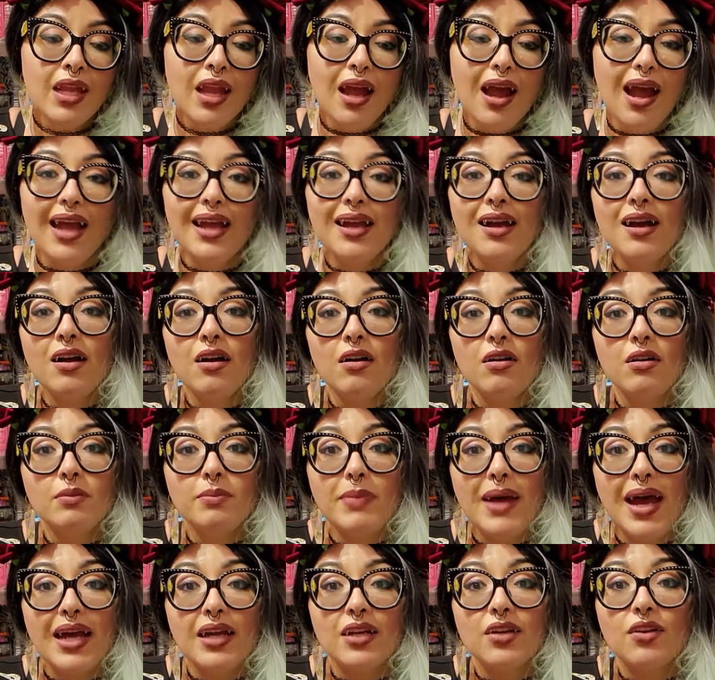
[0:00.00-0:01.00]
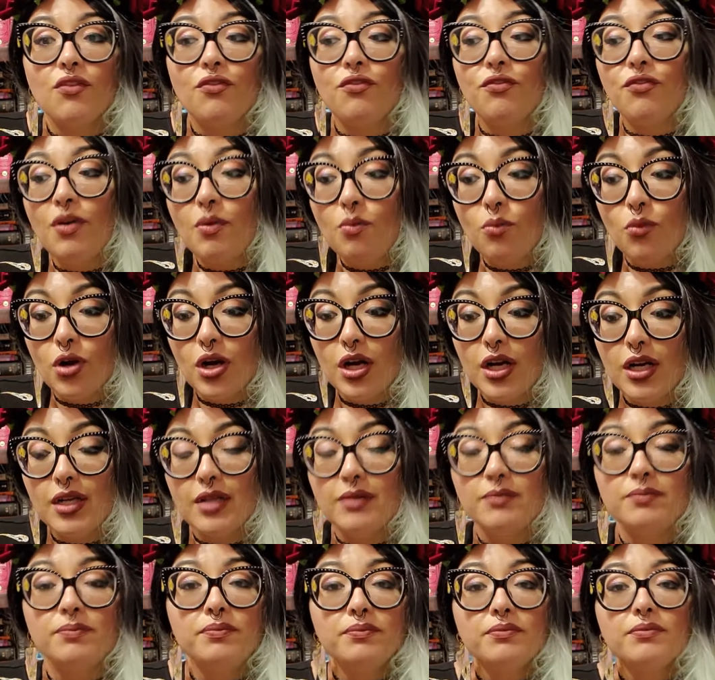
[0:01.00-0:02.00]
I got called back from work.
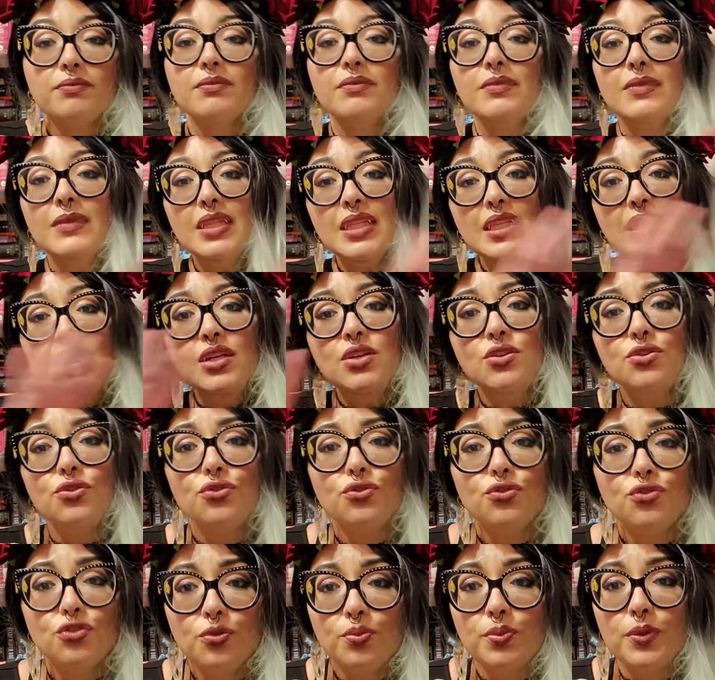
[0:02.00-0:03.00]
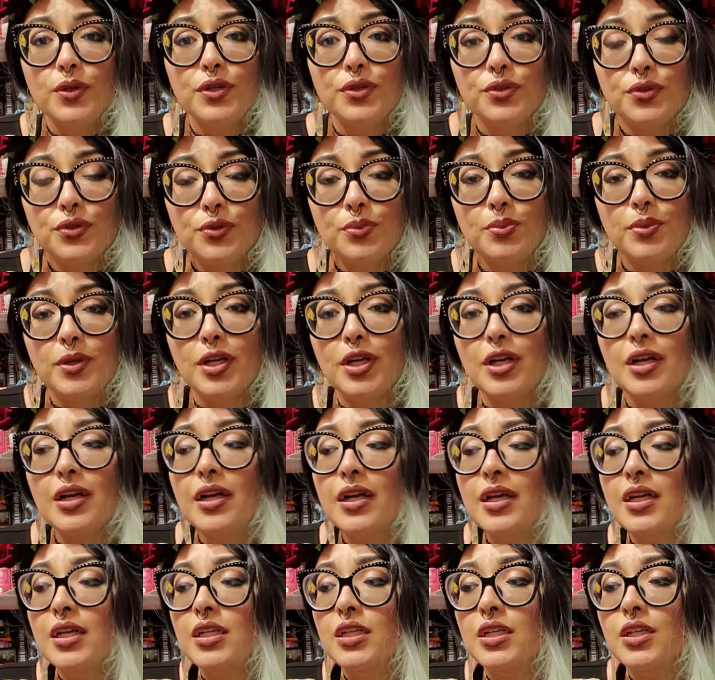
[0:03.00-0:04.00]
Super, super,
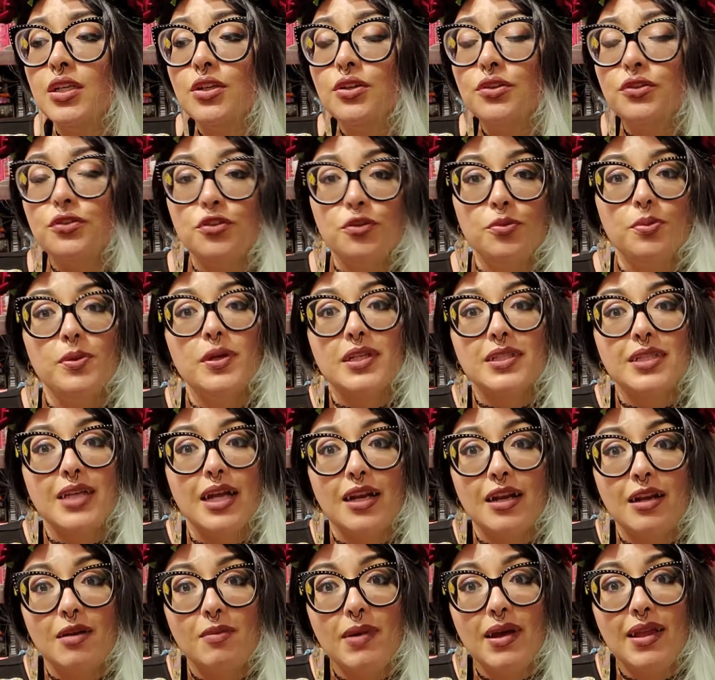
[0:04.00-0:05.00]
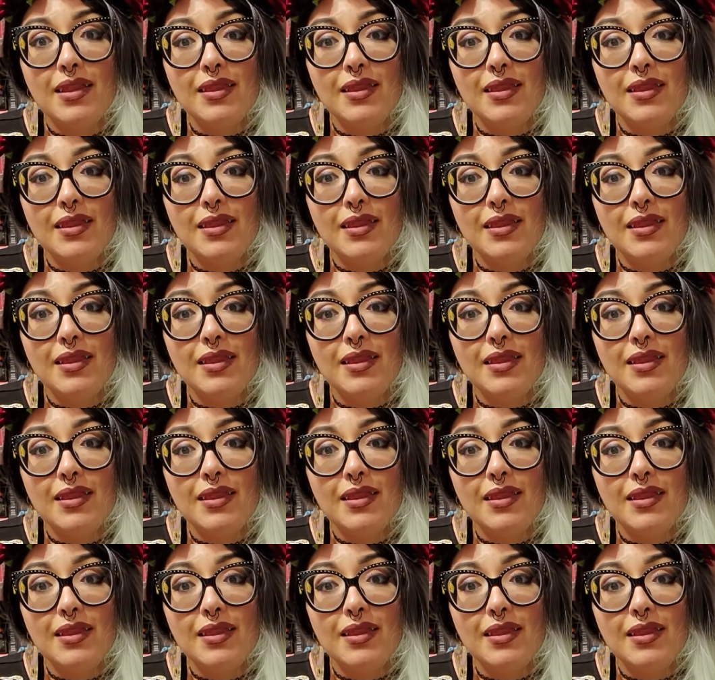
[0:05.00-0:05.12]
super excited about